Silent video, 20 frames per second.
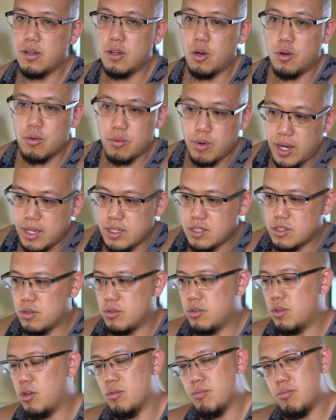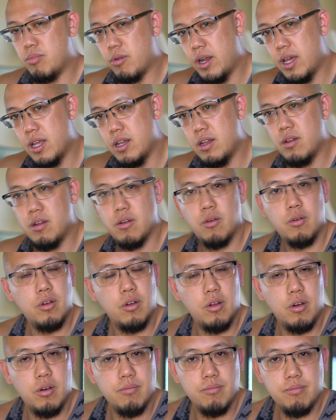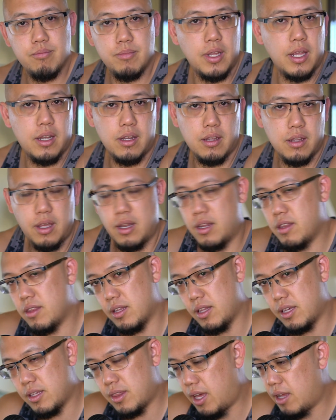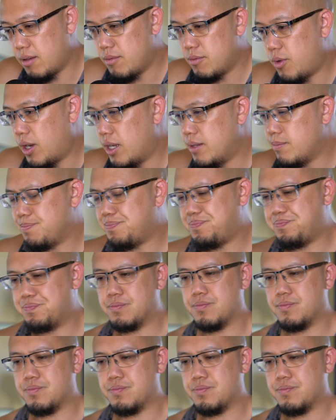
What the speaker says: and no rice or no bread or no anything like that, right?